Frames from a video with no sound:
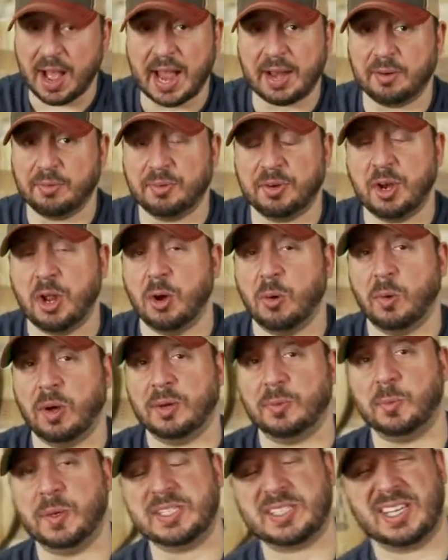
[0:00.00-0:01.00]
I don't know
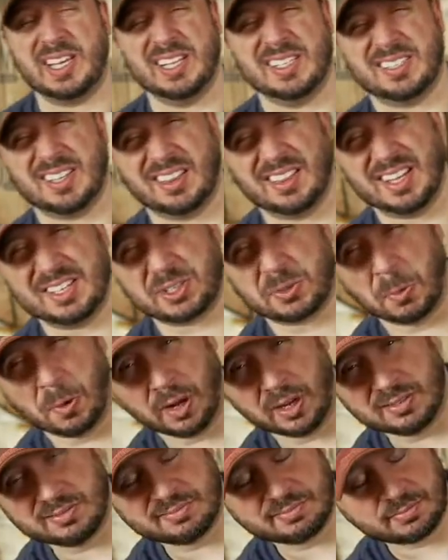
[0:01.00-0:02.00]
what whiskey's in this
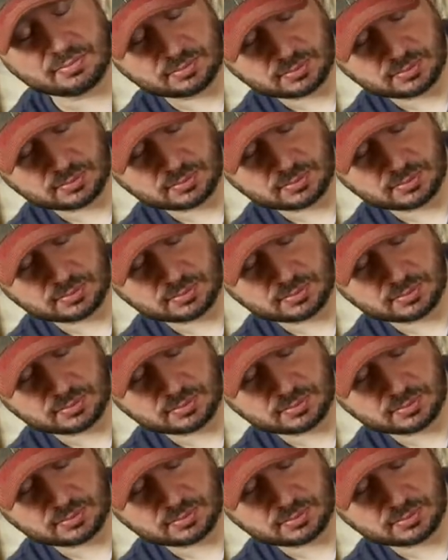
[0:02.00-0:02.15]
one.